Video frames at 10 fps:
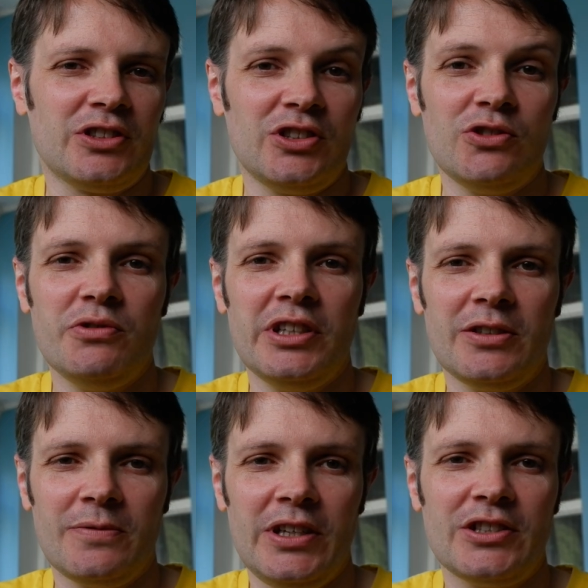as a
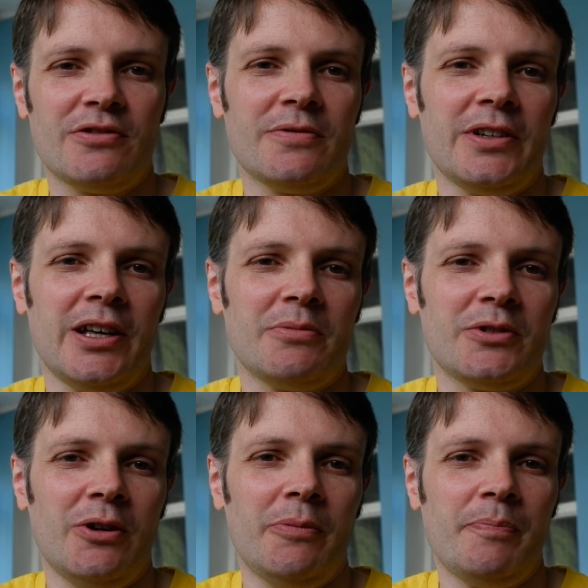unique feature of the
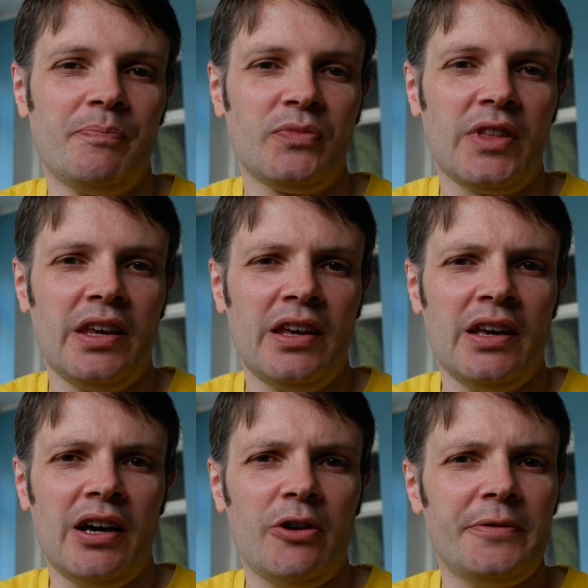laptop.
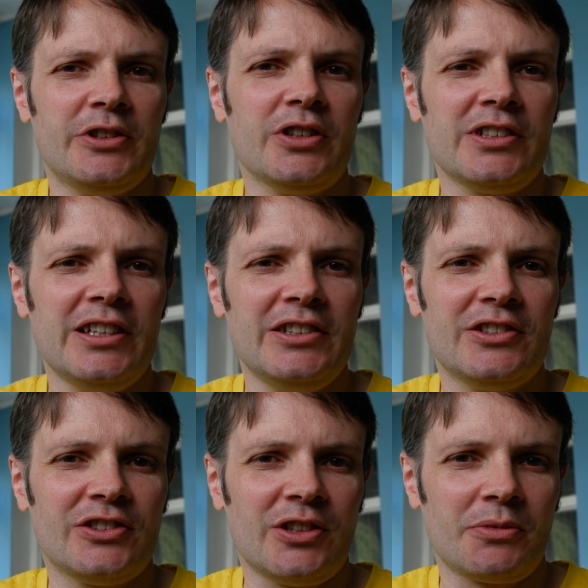However, it does
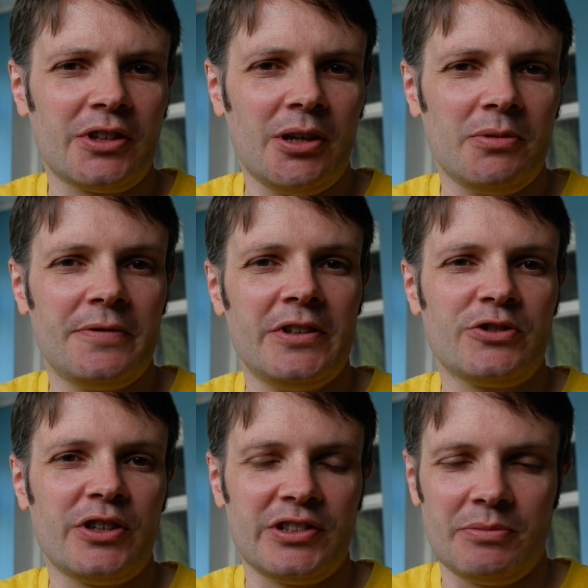lead to some couple of
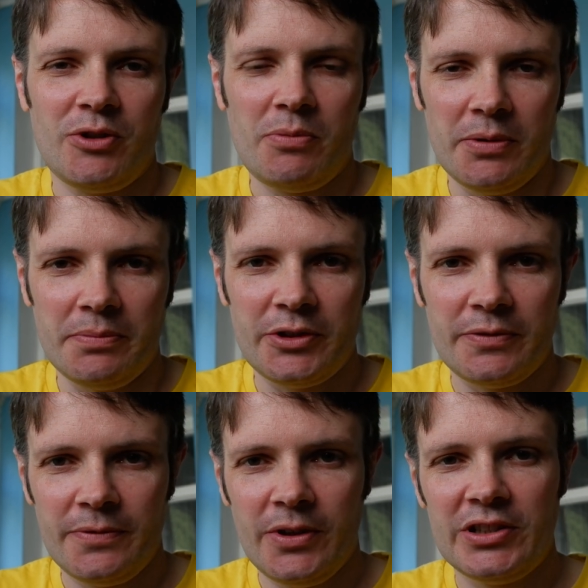interesting
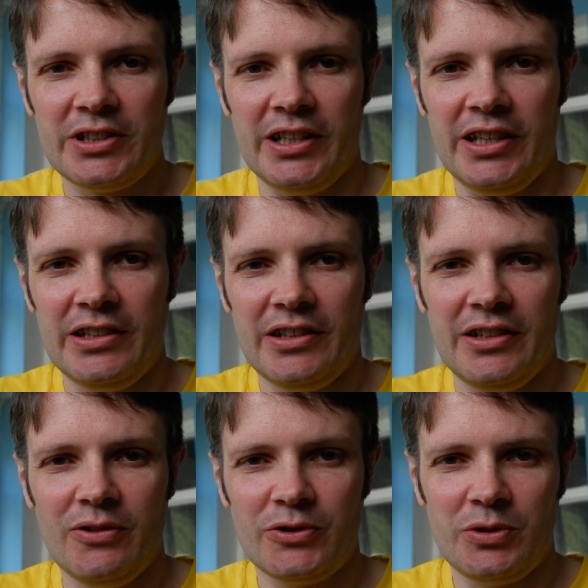problems. Firstly,
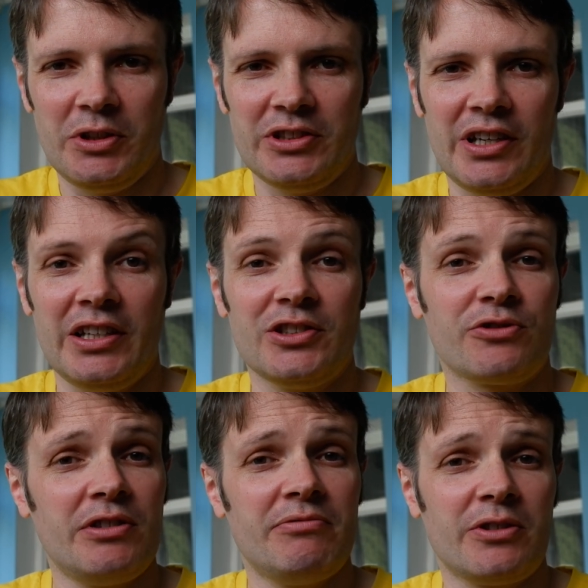it also means that any
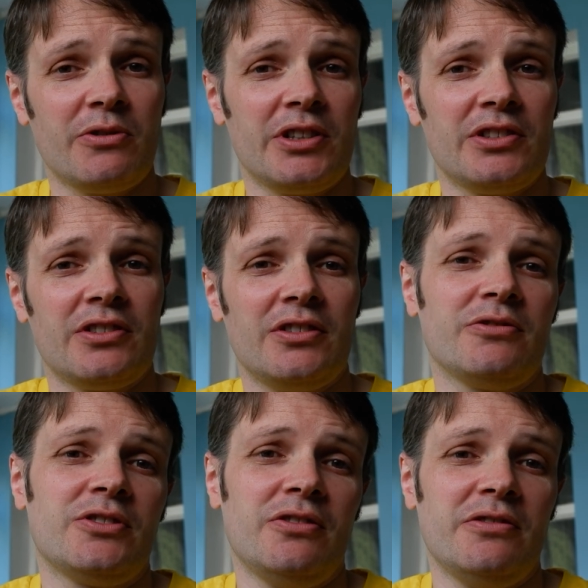screen recordings that
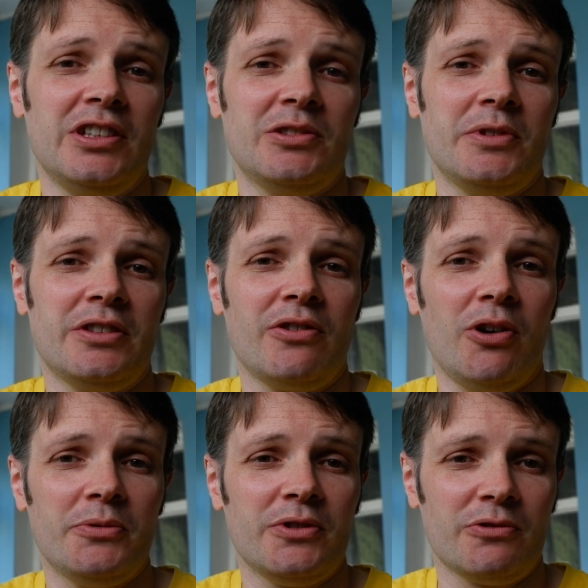you'll do need to be
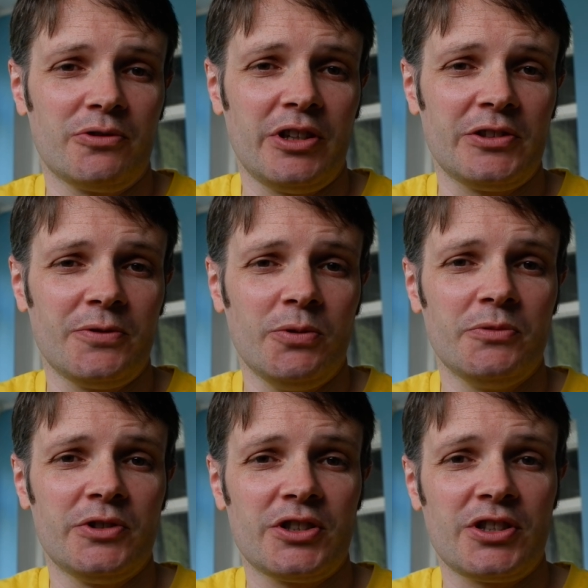cropped or
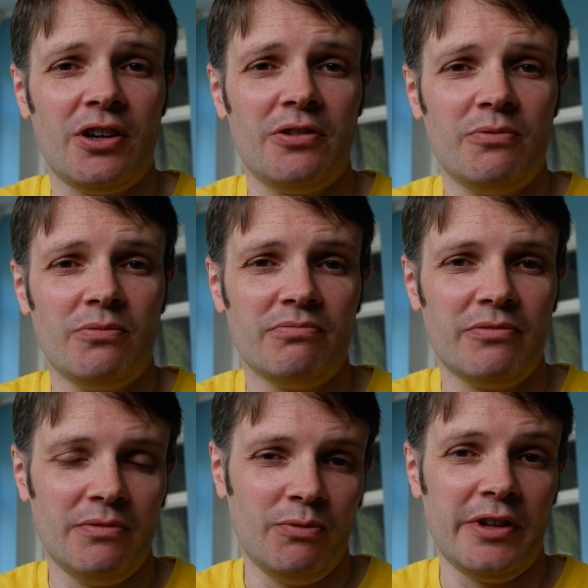transformed to show
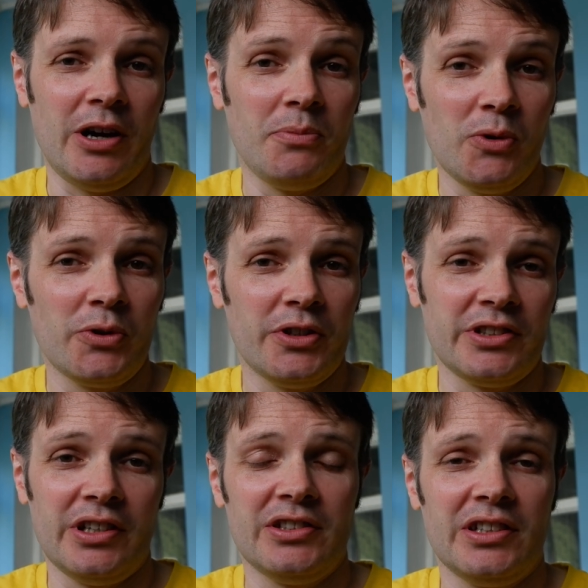without
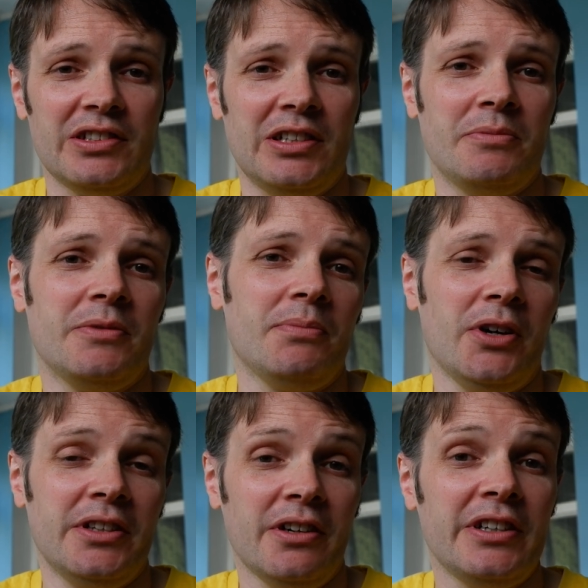borders at a
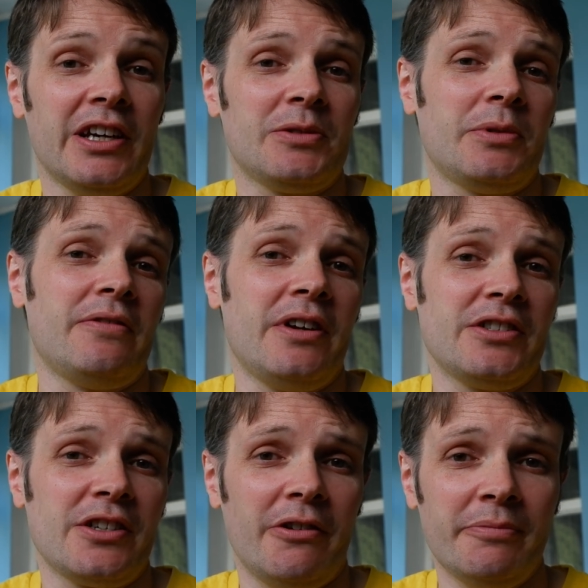16:9 aspect
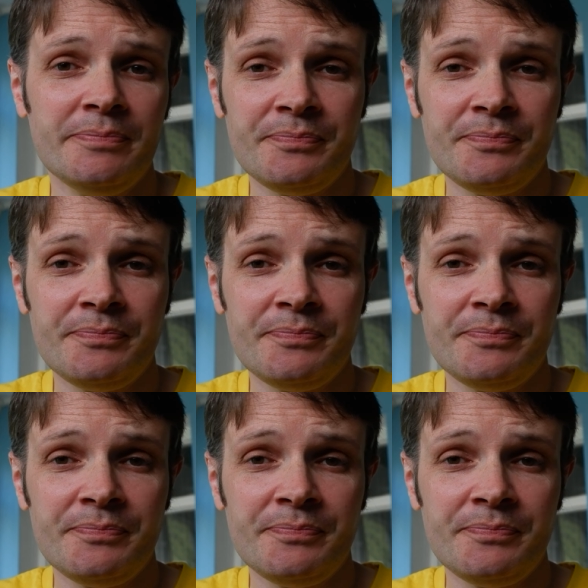ratio.